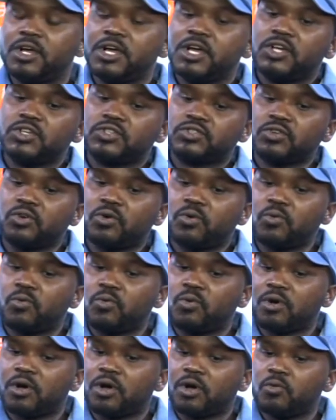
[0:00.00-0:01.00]
So
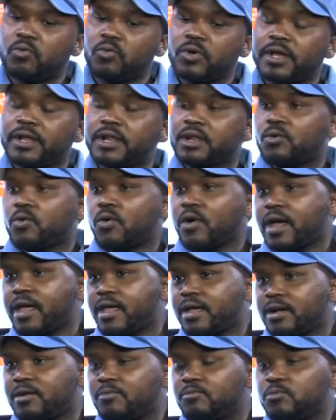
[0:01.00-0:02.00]
we require
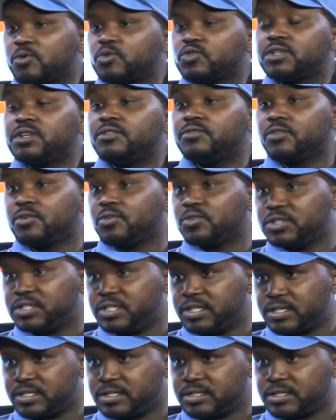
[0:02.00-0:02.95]
mostly volunteers,